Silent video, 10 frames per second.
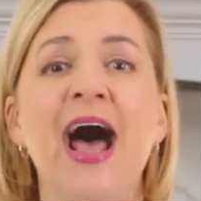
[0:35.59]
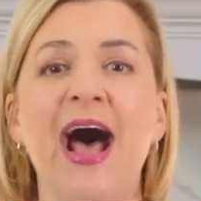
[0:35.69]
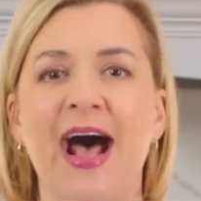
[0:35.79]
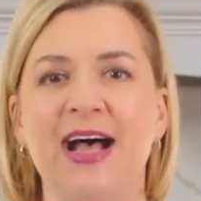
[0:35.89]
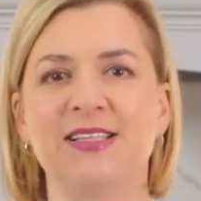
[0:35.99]

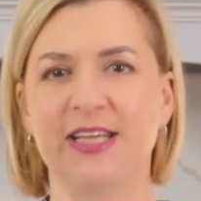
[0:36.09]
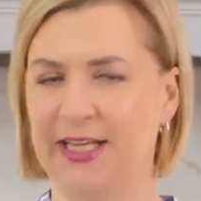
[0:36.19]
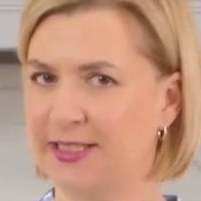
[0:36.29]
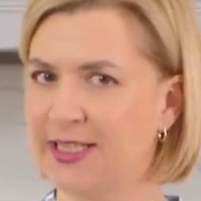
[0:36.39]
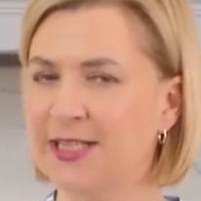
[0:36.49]
as
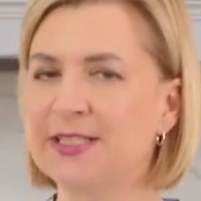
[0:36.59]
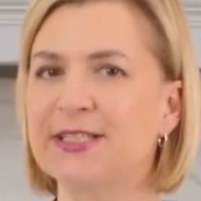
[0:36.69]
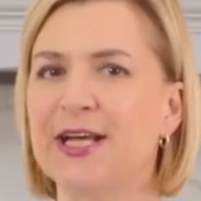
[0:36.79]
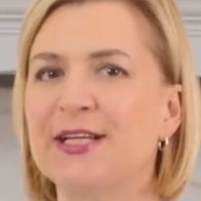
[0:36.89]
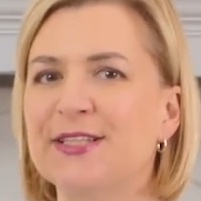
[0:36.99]
It Doesn't
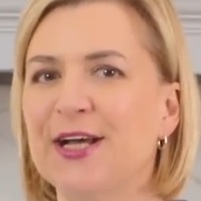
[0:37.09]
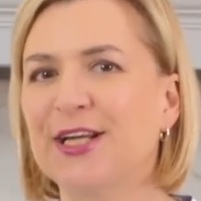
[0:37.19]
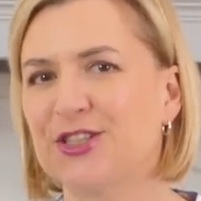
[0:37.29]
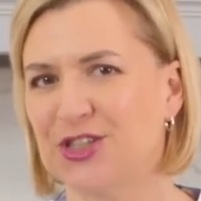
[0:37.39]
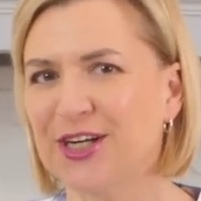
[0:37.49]
Taste
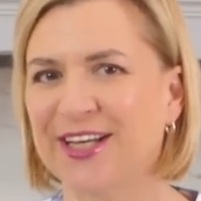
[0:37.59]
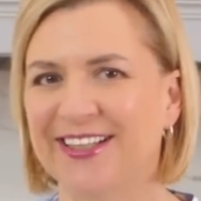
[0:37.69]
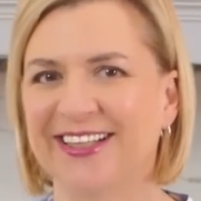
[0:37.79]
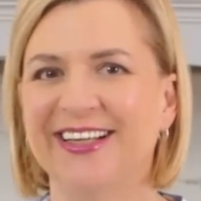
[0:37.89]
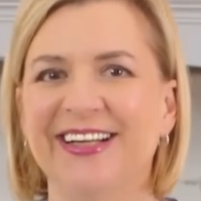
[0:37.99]
Like Chicken.